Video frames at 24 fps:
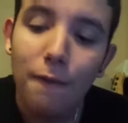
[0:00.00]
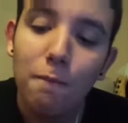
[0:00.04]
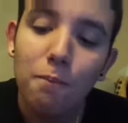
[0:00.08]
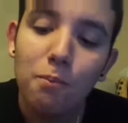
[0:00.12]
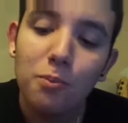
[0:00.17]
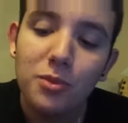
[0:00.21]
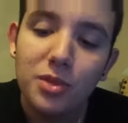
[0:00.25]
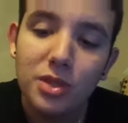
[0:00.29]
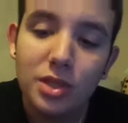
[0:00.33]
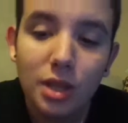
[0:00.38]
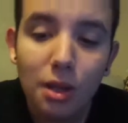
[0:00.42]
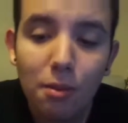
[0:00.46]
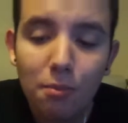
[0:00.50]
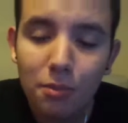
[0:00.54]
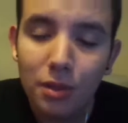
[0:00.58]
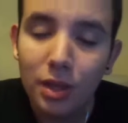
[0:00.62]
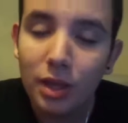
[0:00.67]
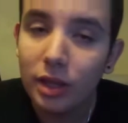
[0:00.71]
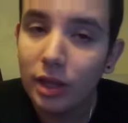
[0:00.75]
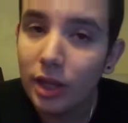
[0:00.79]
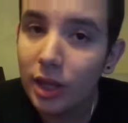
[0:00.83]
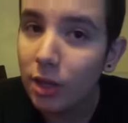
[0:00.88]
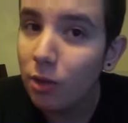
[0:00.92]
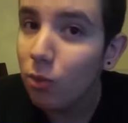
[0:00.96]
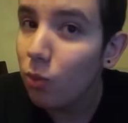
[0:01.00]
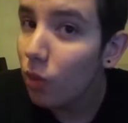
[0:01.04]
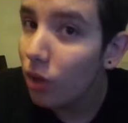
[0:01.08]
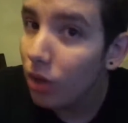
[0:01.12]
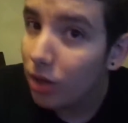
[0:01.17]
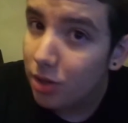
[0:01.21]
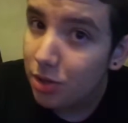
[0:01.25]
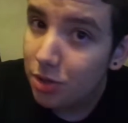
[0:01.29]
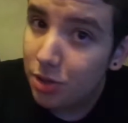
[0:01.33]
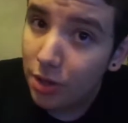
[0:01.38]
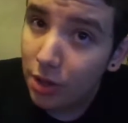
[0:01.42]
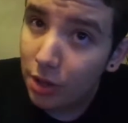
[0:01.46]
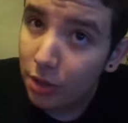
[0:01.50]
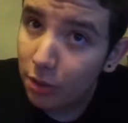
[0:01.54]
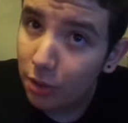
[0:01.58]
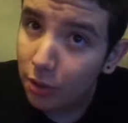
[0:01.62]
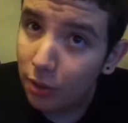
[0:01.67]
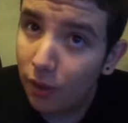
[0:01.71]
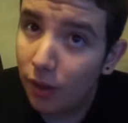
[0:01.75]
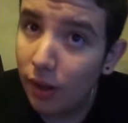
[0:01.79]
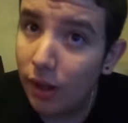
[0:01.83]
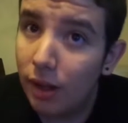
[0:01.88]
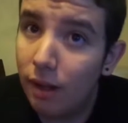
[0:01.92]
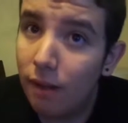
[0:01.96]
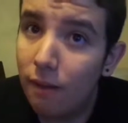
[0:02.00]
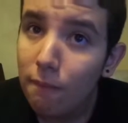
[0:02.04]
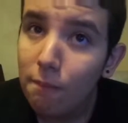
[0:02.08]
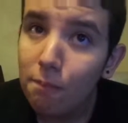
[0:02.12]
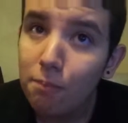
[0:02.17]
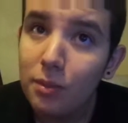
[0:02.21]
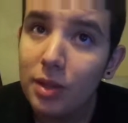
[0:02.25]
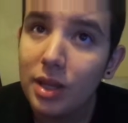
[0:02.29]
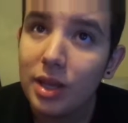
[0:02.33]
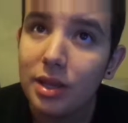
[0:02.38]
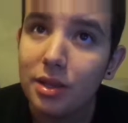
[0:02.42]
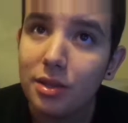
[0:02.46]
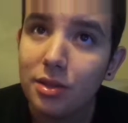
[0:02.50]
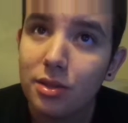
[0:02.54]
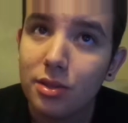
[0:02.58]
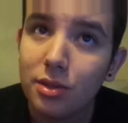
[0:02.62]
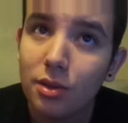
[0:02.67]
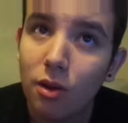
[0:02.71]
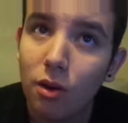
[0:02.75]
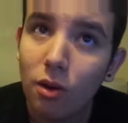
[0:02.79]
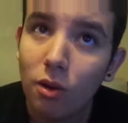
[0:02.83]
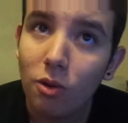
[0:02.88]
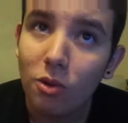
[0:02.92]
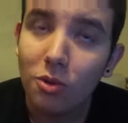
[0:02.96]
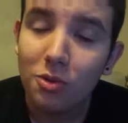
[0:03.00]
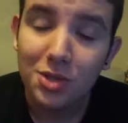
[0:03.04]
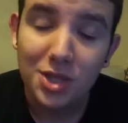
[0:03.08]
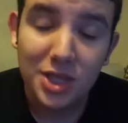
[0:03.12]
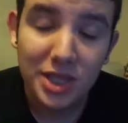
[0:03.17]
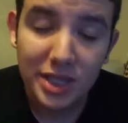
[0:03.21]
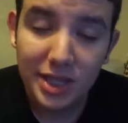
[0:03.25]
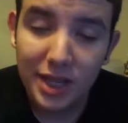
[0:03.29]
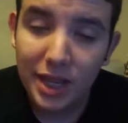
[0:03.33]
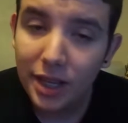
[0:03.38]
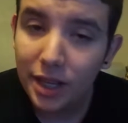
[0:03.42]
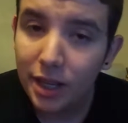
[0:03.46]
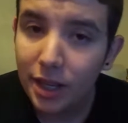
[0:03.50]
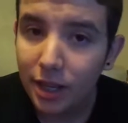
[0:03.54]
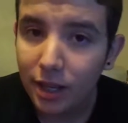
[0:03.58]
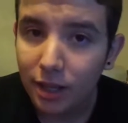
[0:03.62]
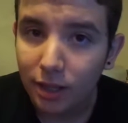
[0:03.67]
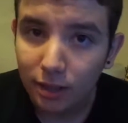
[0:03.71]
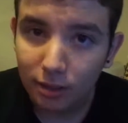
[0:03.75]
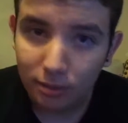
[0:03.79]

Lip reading: something that you want to do is called syncing.